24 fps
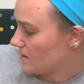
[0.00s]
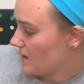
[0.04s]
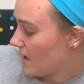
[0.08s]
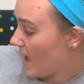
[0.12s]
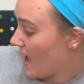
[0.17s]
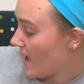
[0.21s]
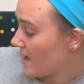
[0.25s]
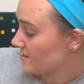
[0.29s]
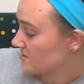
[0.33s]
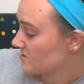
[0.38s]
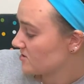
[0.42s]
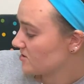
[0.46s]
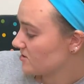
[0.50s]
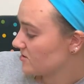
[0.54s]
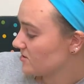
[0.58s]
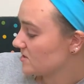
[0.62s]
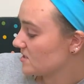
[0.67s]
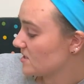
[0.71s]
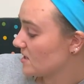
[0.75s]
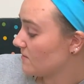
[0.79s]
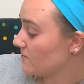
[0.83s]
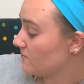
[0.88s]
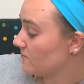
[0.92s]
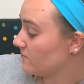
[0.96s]
asters
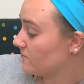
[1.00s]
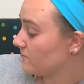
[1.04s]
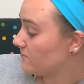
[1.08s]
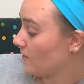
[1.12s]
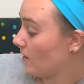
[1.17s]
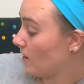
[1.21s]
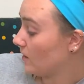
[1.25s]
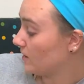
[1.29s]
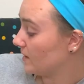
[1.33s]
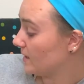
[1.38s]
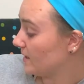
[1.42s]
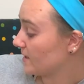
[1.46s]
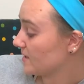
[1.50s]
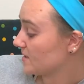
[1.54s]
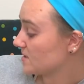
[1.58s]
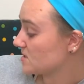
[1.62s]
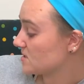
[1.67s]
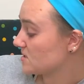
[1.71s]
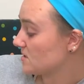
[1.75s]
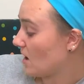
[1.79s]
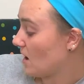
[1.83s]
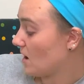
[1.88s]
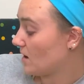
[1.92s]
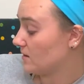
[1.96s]
and phlox,
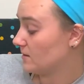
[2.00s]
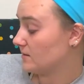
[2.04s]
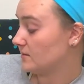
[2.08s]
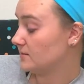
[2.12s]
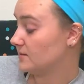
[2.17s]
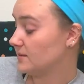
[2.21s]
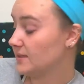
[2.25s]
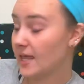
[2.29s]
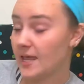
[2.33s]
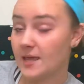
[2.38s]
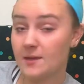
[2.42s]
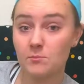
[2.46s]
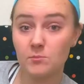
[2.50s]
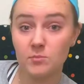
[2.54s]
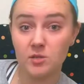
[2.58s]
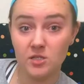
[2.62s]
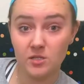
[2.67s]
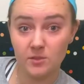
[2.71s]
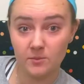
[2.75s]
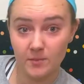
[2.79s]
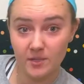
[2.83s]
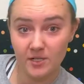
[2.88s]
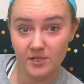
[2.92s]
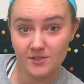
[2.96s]
are late
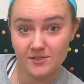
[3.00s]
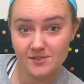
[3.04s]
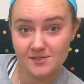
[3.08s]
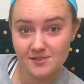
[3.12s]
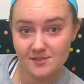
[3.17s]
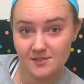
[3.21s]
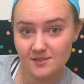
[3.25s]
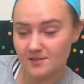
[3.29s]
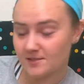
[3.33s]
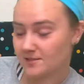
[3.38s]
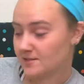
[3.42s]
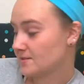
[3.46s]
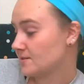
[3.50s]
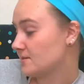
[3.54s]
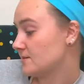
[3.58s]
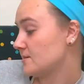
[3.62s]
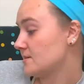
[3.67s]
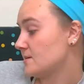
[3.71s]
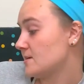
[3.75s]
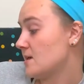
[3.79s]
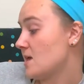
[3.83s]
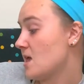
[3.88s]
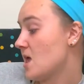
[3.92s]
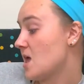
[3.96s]
bloomers.
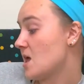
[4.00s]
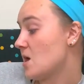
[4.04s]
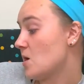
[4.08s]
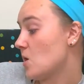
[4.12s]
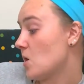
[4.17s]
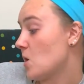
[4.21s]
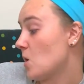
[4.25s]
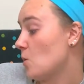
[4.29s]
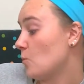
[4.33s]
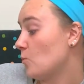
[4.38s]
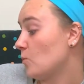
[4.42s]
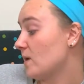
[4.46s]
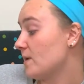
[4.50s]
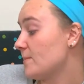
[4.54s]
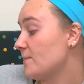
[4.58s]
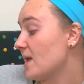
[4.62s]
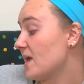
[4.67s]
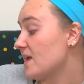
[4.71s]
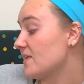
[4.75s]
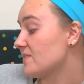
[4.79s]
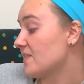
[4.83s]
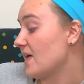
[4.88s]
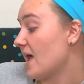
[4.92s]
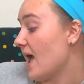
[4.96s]
We
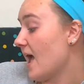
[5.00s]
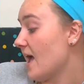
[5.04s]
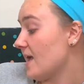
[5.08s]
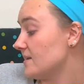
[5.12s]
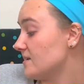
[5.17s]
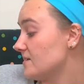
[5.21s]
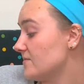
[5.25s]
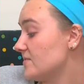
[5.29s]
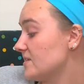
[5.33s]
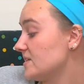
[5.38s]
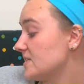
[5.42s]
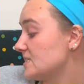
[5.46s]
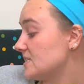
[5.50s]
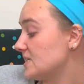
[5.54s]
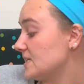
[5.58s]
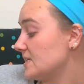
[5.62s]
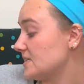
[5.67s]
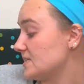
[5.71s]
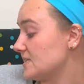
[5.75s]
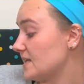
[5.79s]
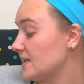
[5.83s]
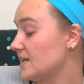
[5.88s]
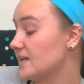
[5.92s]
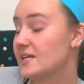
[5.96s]
make the end of the
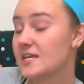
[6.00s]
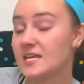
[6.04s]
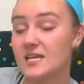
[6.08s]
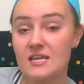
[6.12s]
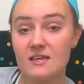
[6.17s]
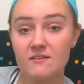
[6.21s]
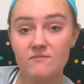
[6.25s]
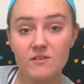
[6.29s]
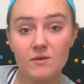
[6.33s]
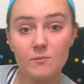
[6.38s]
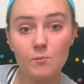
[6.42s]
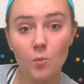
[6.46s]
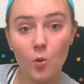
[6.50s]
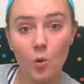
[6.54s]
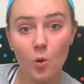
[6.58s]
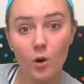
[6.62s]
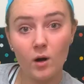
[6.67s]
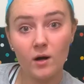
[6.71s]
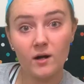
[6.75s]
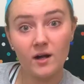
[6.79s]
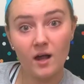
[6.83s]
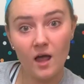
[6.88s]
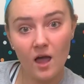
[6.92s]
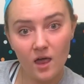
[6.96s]
season even more
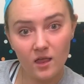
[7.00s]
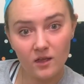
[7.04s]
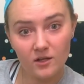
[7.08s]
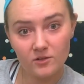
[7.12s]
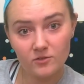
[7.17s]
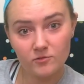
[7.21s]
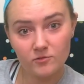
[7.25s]
colorful.